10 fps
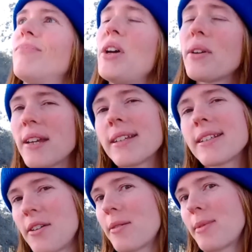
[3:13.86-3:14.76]
Okay,
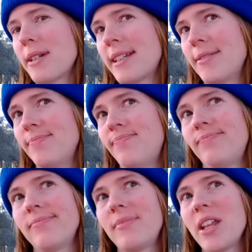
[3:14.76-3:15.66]
let's talk about that.
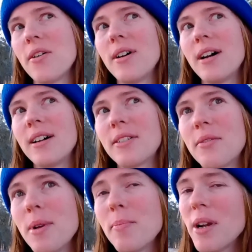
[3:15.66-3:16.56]
Now,
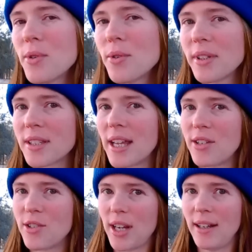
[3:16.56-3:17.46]
remember, I'm doing this to
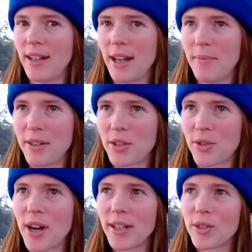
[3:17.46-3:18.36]
educate. I'm not
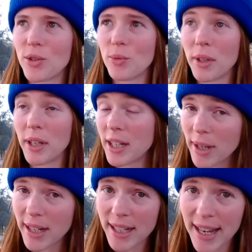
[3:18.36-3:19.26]
trying to put
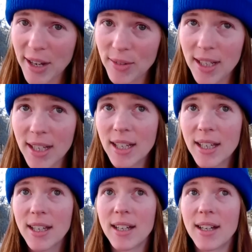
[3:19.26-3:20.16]
anybody down
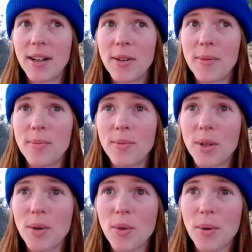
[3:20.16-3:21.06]

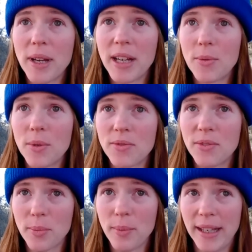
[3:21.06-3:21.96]
or make anyone
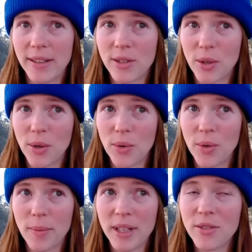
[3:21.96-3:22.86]
feel bad.
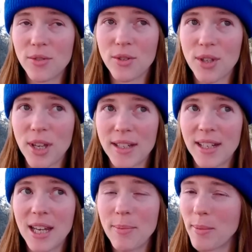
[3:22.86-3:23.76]
So, I mean, these are just things
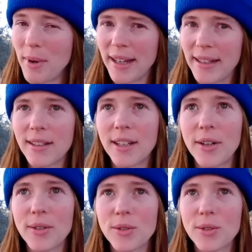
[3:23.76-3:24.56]
to keep in mind, you know.